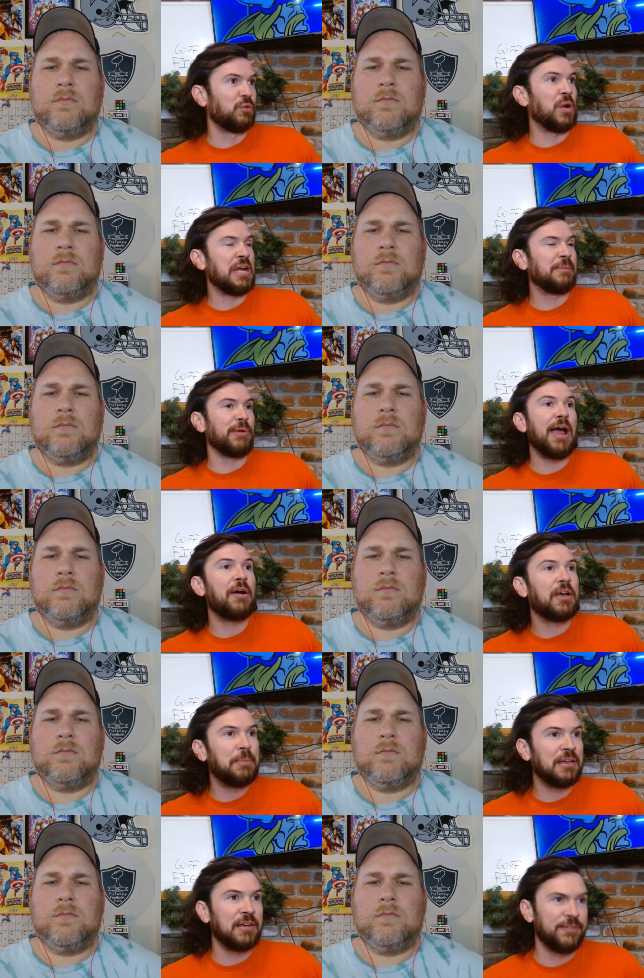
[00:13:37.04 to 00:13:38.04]
Speaker 1: Duane Brown
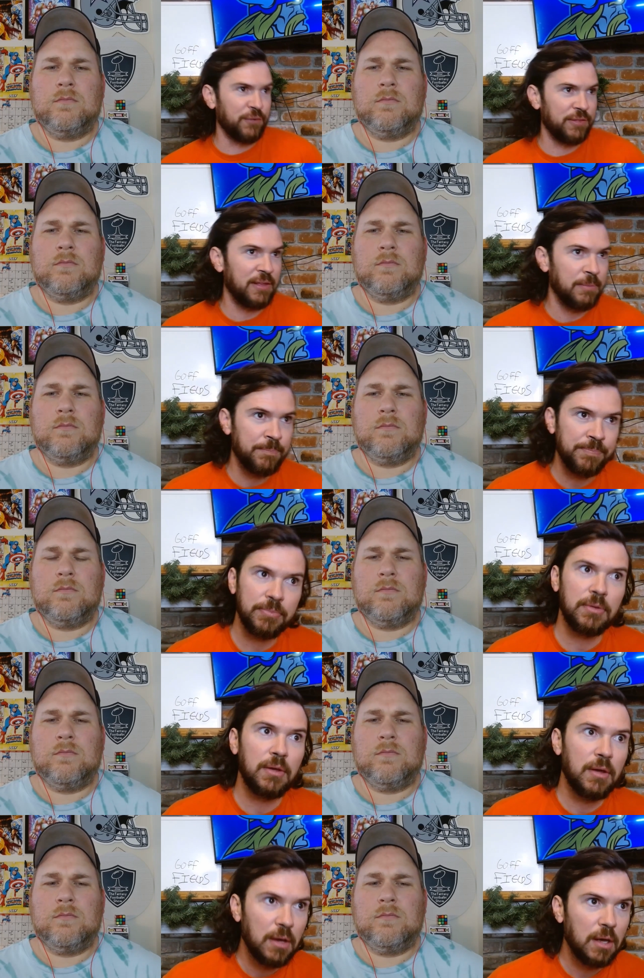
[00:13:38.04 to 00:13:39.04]
could be good for them,
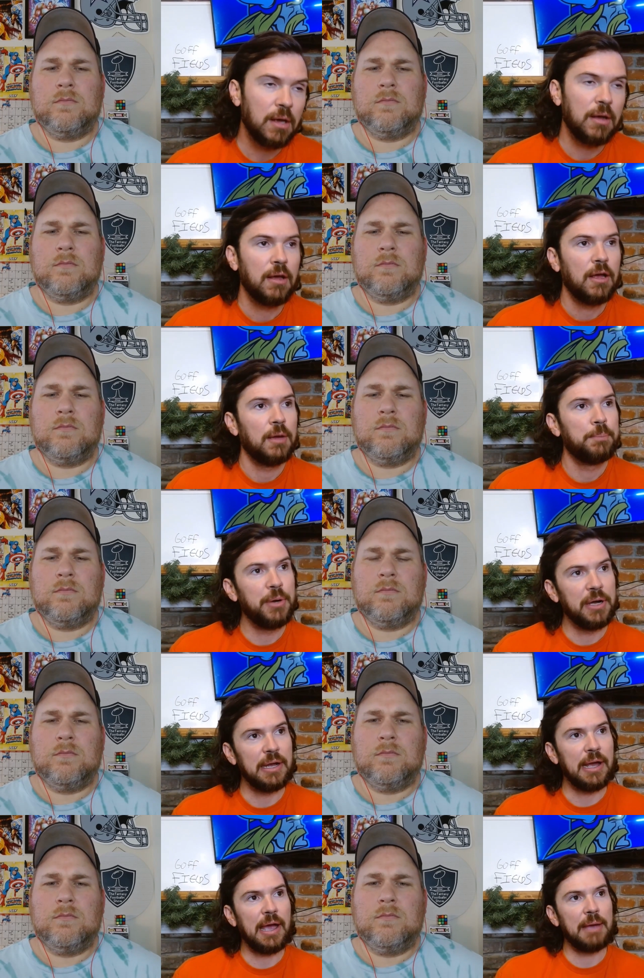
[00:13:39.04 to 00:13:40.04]

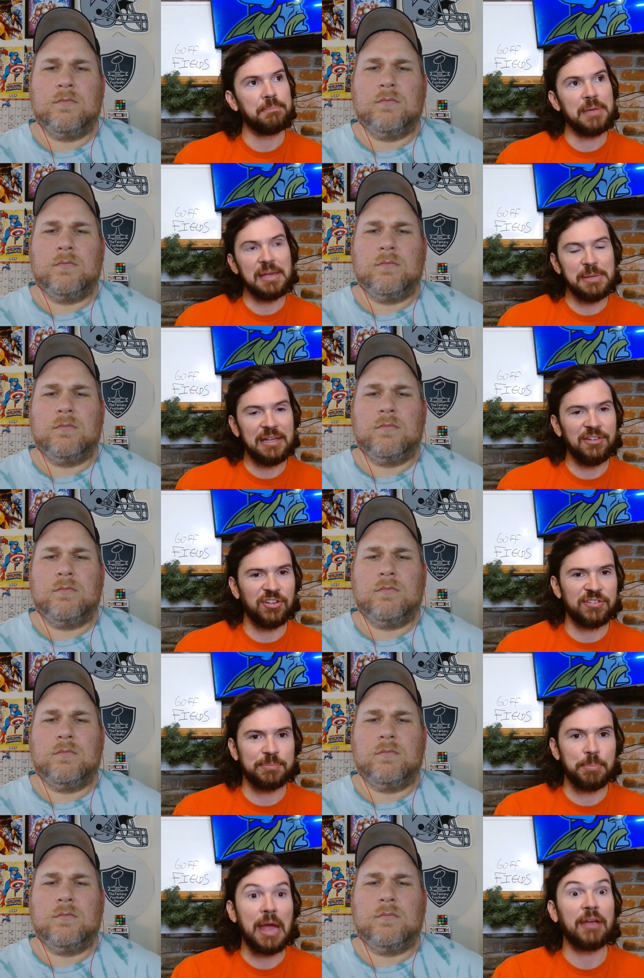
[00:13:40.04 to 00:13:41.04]
but maybe he's
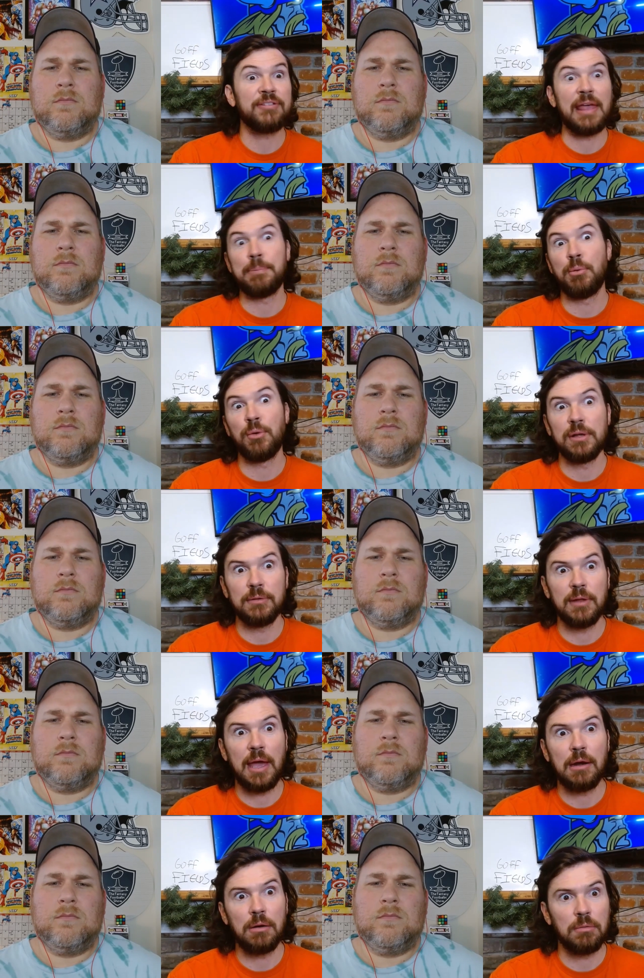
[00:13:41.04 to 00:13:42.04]
just past that point.
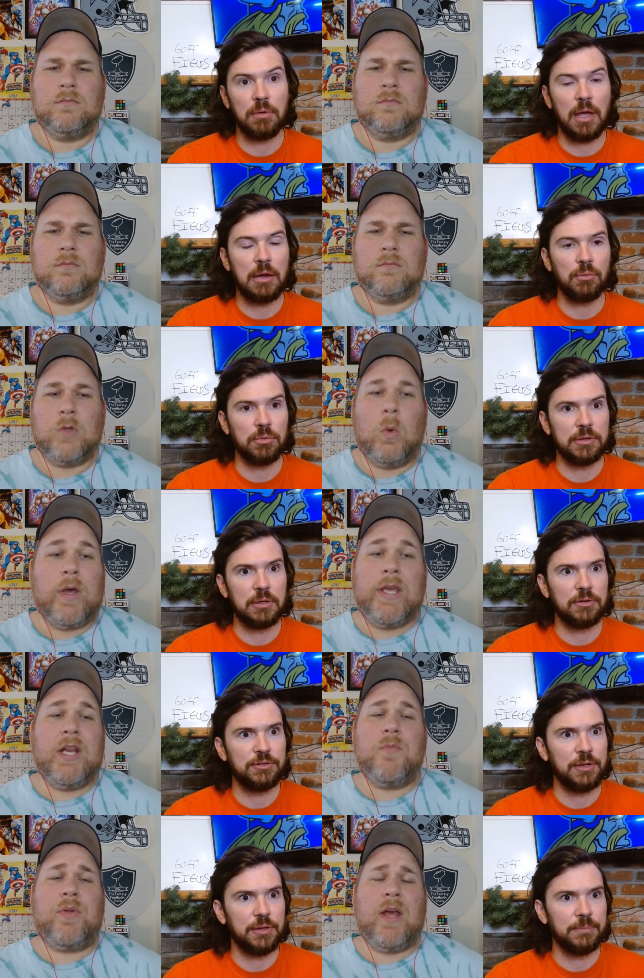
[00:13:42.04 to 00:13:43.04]
I don't know. I don't really. Well, know.
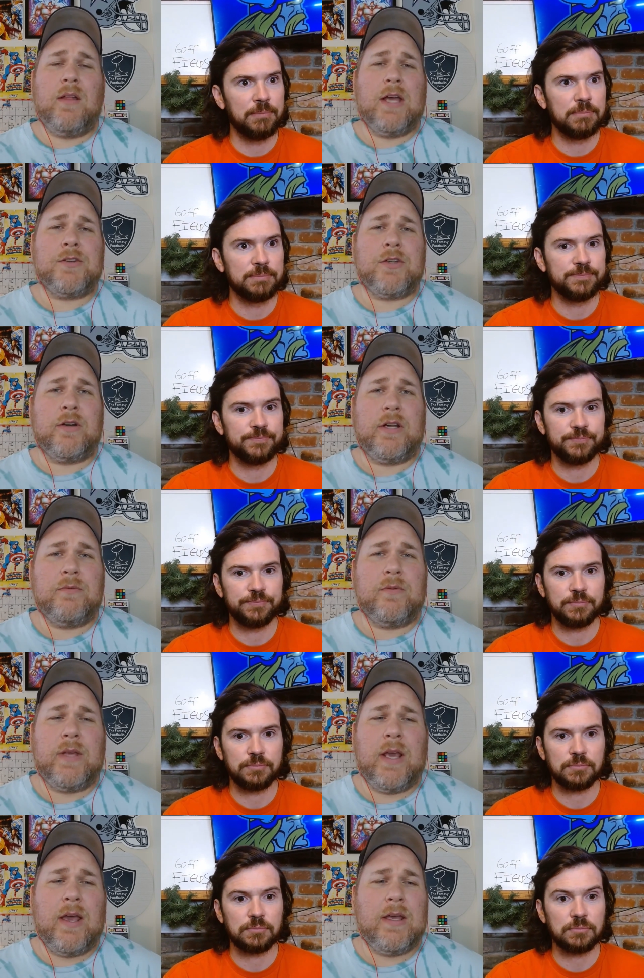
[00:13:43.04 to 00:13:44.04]
he
Speaker 2: didn't play last year. He
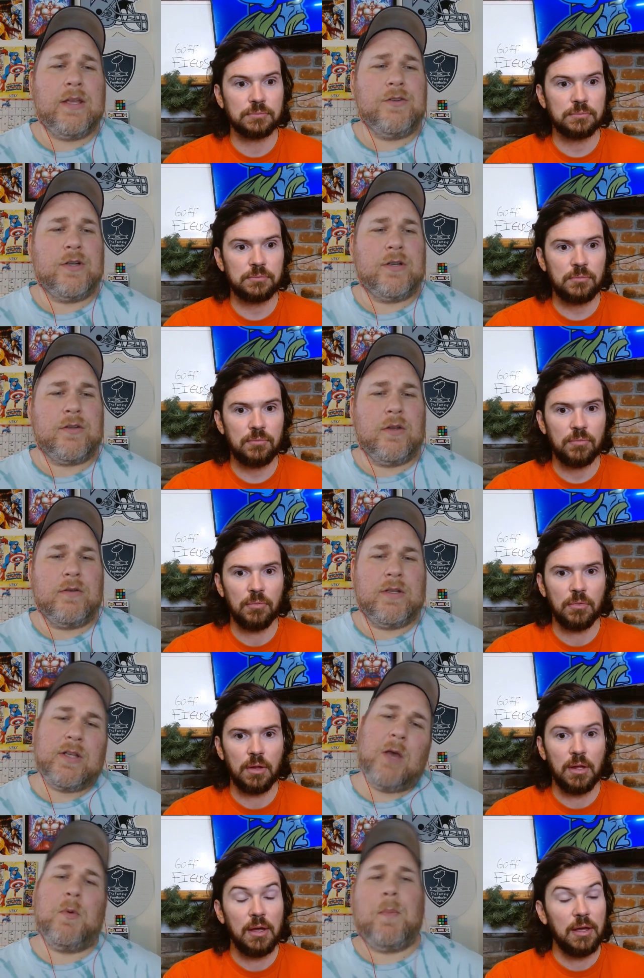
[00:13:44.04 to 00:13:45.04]
he got injured, so
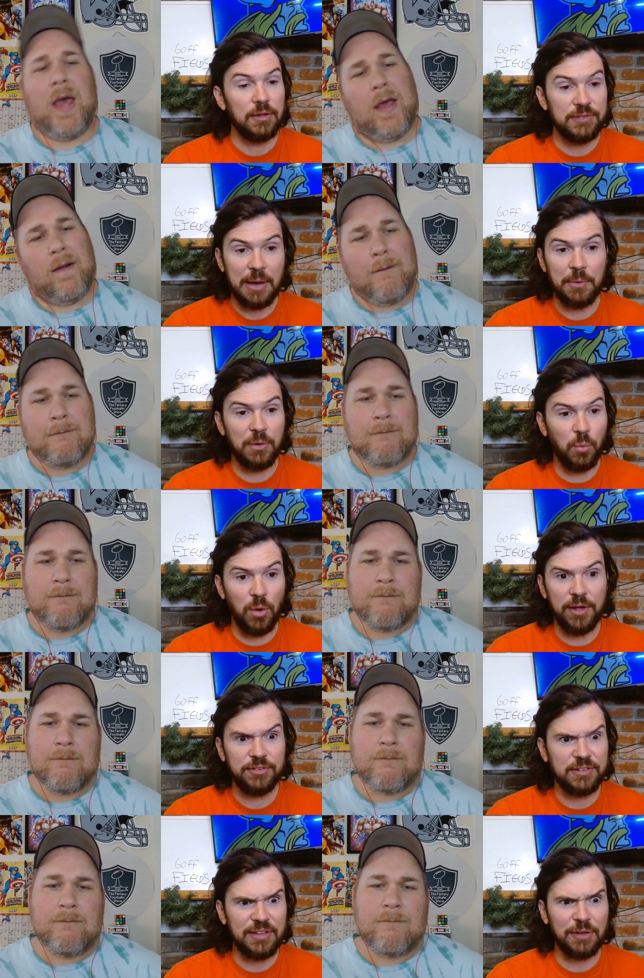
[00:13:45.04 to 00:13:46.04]
he's coming
Speaker 1: back. Is that what it
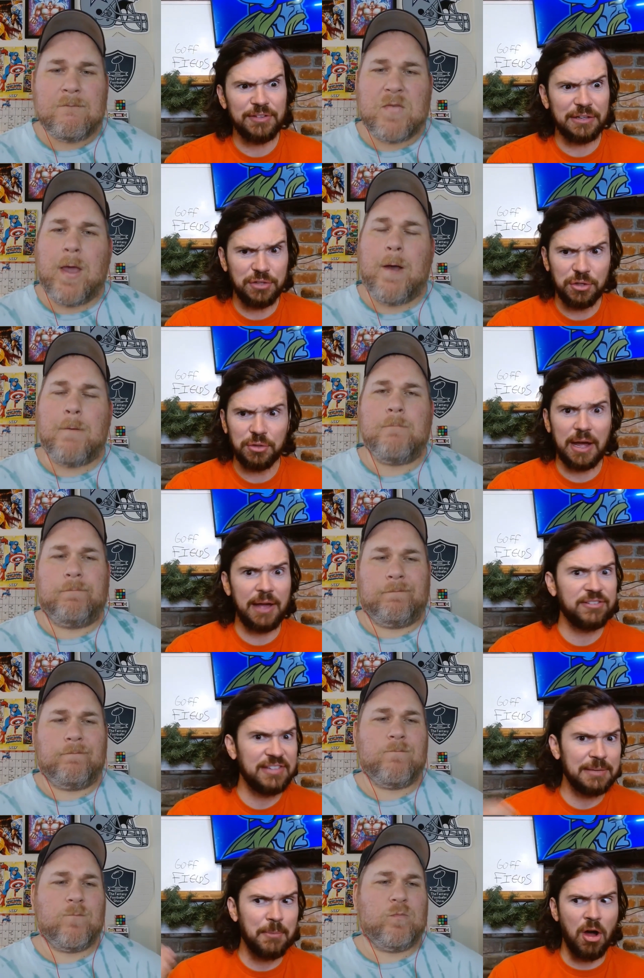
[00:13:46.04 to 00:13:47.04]
was? Because I was like, yeah. dude, I
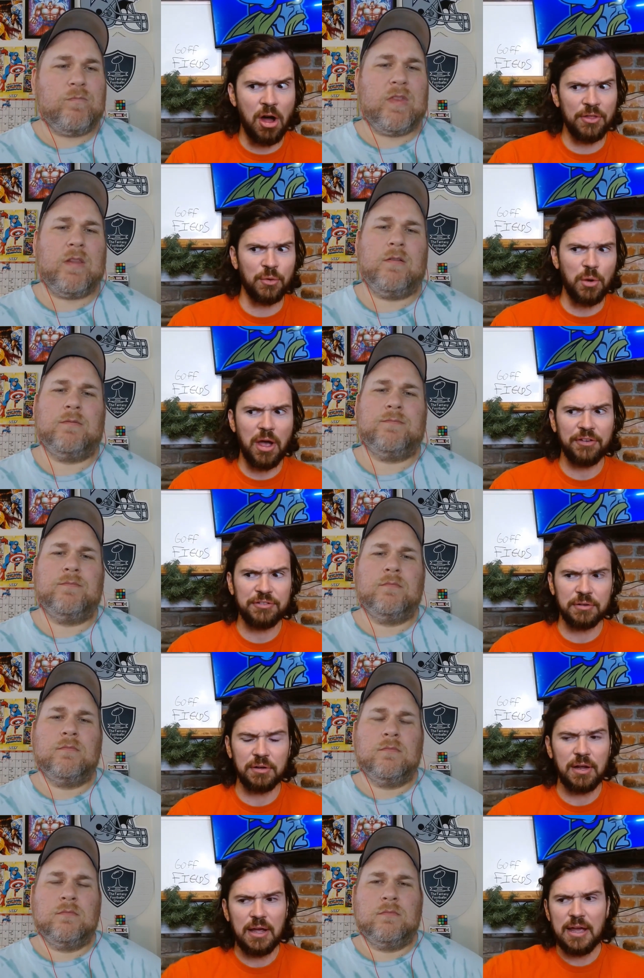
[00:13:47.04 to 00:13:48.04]
see him on the
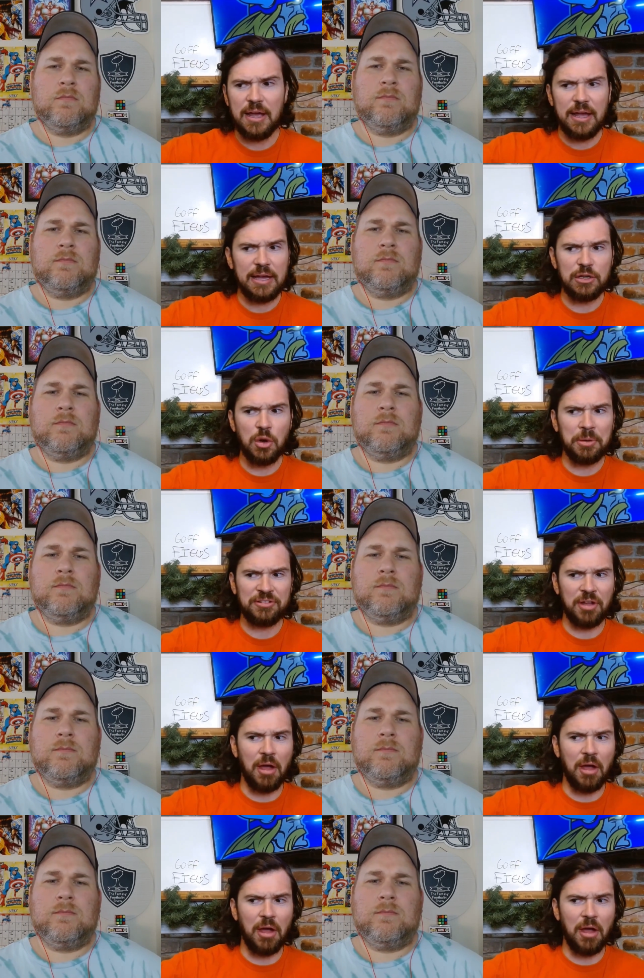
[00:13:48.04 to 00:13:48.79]
roster, and nobody's